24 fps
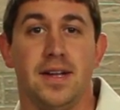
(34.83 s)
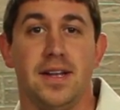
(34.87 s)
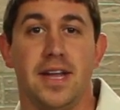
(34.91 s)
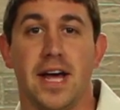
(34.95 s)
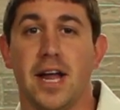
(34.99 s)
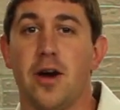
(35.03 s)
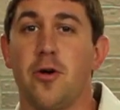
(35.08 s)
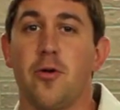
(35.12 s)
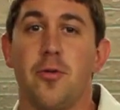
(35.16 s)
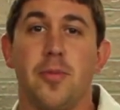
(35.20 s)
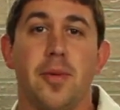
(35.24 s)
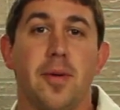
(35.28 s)
Now,
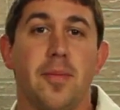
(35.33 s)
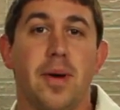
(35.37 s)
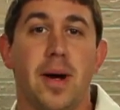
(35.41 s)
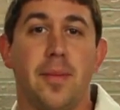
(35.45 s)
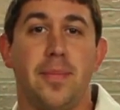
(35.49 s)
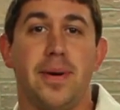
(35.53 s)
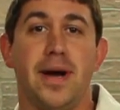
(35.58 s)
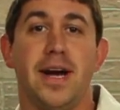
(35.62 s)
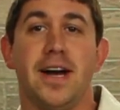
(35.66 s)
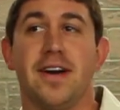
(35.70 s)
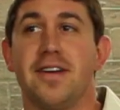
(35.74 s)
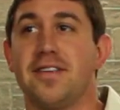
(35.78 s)
I don't remember my
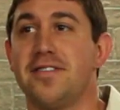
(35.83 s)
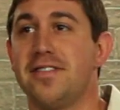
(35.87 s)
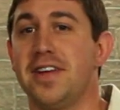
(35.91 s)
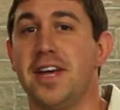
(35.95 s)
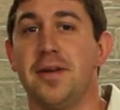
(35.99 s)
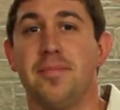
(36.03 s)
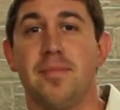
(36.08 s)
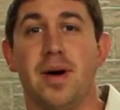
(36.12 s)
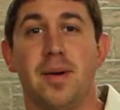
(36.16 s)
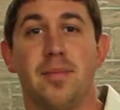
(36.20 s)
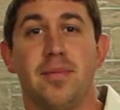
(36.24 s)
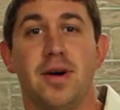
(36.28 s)
parents
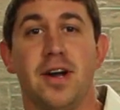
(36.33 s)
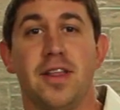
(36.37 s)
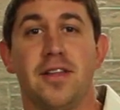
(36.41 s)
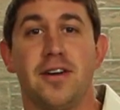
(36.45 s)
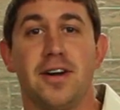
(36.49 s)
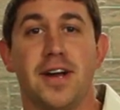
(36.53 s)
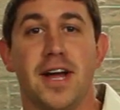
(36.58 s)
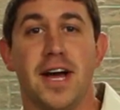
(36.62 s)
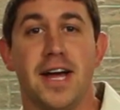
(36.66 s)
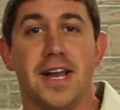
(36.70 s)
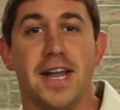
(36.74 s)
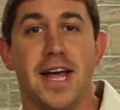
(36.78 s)
setting my brother
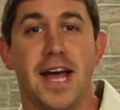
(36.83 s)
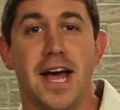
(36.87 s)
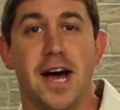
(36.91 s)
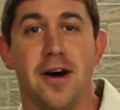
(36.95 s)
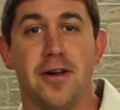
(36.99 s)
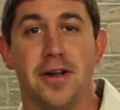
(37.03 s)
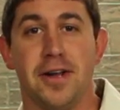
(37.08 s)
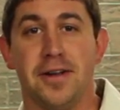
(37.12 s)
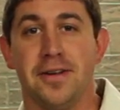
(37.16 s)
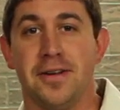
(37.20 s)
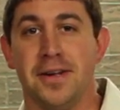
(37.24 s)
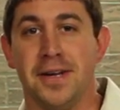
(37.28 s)
and I
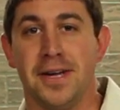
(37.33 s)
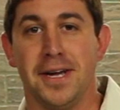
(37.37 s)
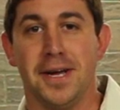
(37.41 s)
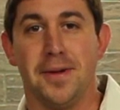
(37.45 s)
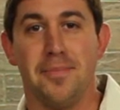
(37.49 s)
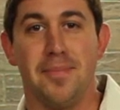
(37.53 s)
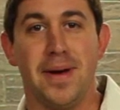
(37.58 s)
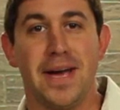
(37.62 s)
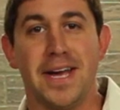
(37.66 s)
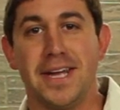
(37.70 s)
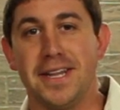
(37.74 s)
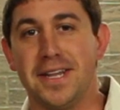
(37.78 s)
down and
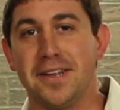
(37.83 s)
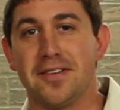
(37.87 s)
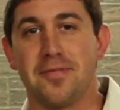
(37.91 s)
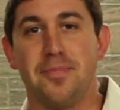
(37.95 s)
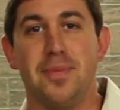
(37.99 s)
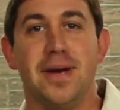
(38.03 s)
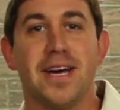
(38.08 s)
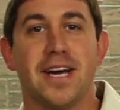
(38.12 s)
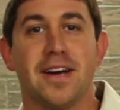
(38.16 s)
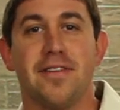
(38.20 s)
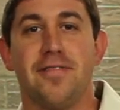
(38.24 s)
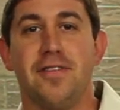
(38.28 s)
making this
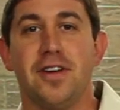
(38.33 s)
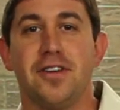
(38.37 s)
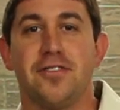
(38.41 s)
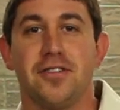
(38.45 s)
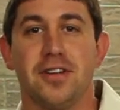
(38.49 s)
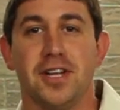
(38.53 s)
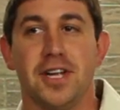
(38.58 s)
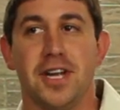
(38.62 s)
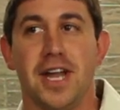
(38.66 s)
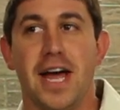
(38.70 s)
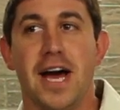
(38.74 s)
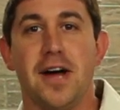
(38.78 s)
big
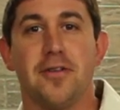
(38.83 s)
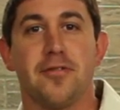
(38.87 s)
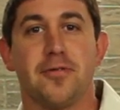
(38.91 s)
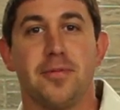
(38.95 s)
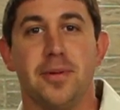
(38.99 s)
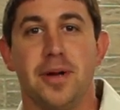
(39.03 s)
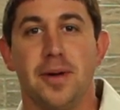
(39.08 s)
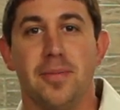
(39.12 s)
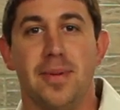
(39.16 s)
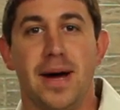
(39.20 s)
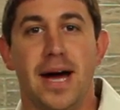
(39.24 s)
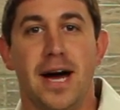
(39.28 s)
official
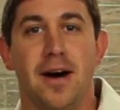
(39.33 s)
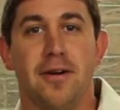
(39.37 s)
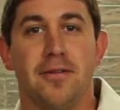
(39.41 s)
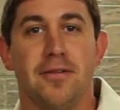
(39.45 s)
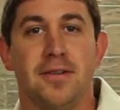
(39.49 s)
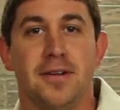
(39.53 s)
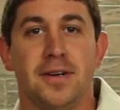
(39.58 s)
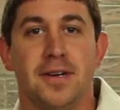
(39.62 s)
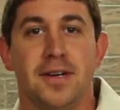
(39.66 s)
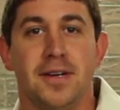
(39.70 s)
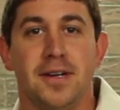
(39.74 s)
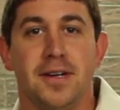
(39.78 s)
announcement about
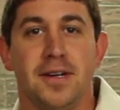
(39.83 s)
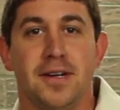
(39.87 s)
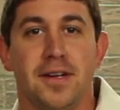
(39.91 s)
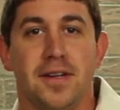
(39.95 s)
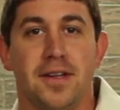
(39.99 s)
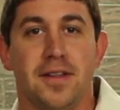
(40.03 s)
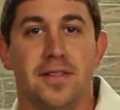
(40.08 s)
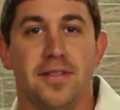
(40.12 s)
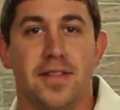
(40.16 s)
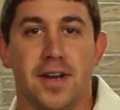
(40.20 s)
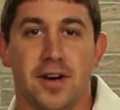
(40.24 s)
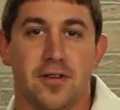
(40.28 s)

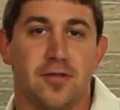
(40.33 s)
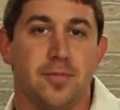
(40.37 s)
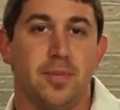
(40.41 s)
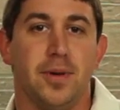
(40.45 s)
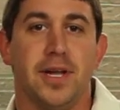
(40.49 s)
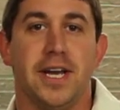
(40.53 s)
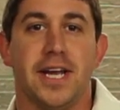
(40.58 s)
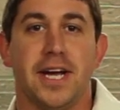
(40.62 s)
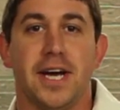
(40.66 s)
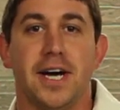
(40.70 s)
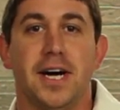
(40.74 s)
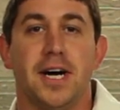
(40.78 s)
they're
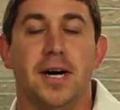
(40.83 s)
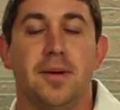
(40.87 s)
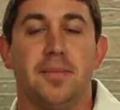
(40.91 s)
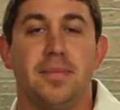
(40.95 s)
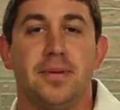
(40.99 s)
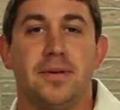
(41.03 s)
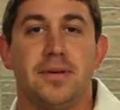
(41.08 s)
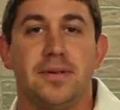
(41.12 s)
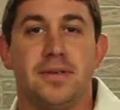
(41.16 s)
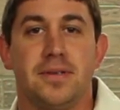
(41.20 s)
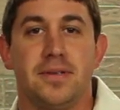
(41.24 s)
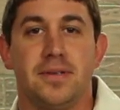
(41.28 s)
splitting
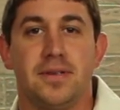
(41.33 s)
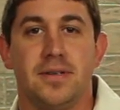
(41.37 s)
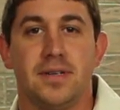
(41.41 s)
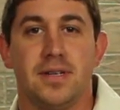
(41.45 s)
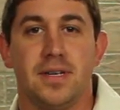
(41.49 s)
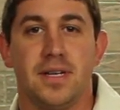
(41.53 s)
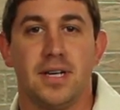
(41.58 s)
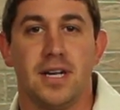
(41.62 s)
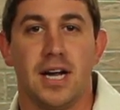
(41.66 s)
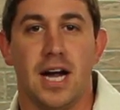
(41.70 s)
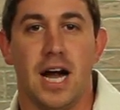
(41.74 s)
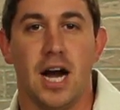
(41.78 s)
up.
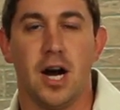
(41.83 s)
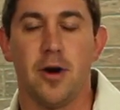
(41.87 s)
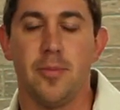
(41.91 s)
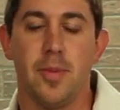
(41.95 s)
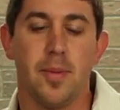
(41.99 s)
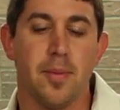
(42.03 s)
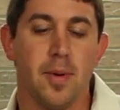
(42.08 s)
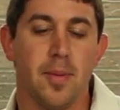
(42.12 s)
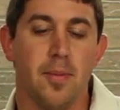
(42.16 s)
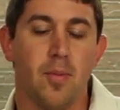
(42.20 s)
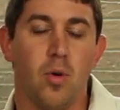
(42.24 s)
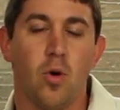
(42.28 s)
I
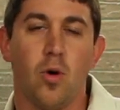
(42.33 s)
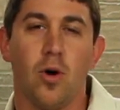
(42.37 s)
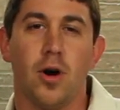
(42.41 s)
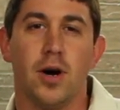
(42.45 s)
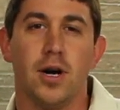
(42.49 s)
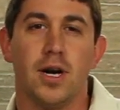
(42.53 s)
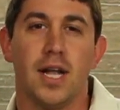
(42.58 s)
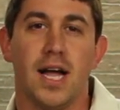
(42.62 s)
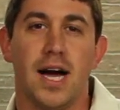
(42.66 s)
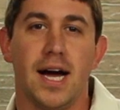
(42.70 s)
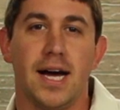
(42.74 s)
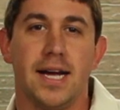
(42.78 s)
remember it
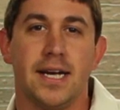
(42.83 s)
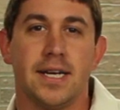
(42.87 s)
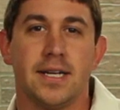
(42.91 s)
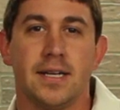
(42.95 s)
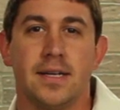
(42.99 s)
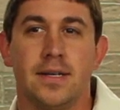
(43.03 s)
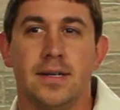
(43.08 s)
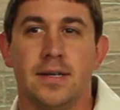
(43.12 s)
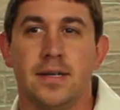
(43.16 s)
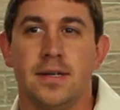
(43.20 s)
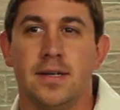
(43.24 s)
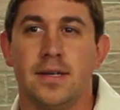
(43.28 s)
more like
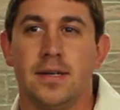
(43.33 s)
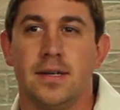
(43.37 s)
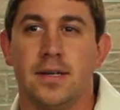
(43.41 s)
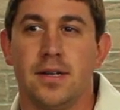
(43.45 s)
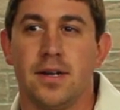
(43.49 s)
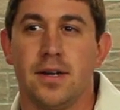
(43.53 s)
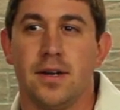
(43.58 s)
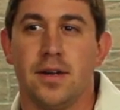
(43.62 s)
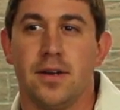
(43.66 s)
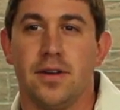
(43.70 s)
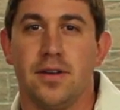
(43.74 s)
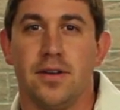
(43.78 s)

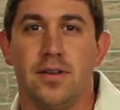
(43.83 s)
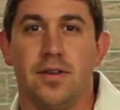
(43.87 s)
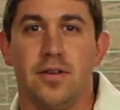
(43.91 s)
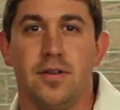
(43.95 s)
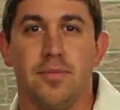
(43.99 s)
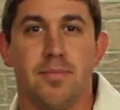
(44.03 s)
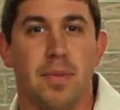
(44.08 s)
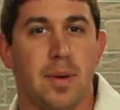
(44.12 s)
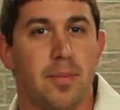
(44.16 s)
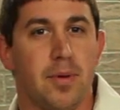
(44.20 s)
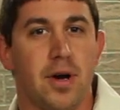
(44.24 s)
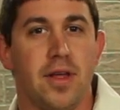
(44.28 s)

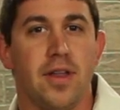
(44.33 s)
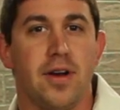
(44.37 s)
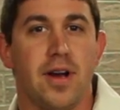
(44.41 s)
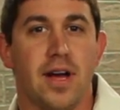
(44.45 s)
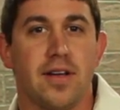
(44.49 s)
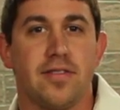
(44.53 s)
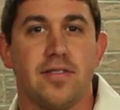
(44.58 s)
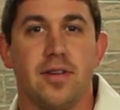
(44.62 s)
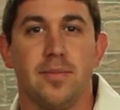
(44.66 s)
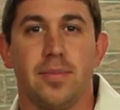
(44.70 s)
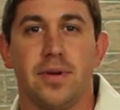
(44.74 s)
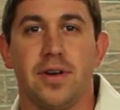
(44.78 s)
my brother and
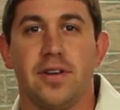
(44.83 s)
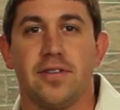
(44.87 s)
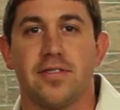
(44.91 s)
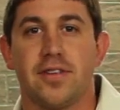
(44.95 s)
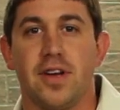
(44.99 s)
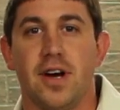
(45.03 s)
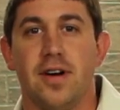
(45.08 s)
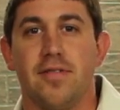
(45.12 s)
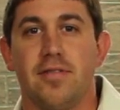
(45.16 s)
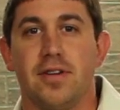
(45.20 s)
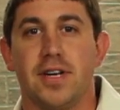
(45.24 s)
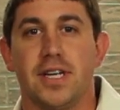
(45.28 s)
I simply
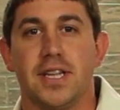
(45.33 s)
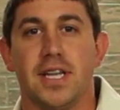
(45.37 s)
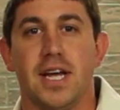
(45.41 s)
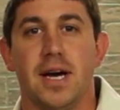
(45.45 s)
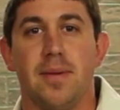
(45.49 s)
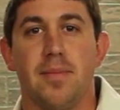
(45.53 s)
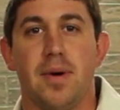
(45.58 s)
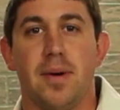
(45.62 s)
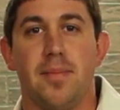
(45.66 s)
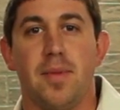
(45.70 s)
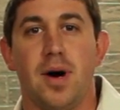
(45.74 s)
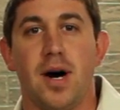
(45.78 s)
discovering
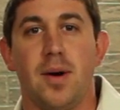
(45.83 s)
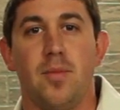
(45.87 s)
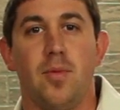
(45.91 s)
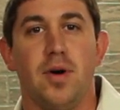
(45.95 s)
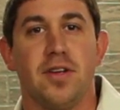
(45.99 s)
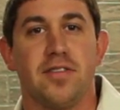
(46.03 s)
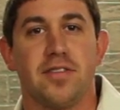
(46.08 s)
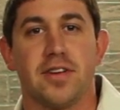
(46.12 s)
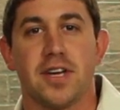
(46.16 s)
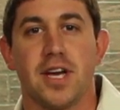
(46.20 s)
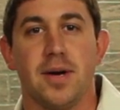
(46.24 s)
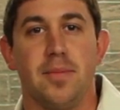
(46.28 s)
that my mom
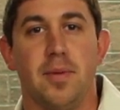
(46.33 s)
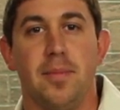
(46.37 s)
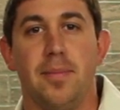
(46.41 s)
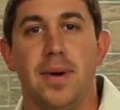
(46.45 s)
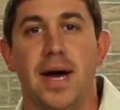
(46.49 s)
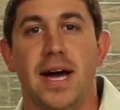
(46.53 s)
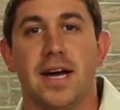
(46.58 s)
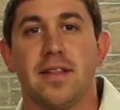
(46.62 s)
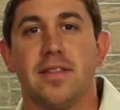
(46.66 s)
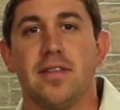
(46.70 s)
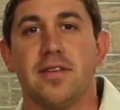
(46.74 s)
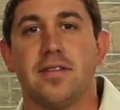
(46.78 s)
wasn't coming
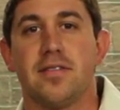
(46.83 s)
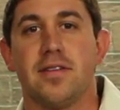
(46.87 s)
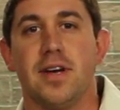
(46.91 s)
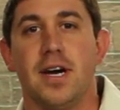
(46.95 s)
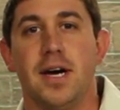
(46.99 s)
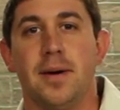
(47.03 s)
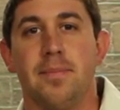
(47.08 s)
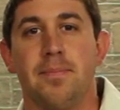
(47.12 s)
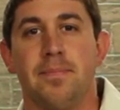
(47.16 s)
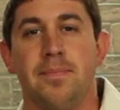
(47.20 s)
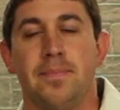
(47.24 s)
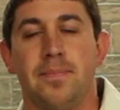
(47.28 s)
back this
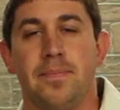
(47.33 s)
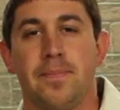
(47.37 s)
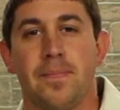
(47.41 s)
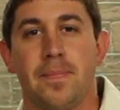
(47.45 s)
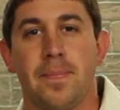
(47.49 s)
time.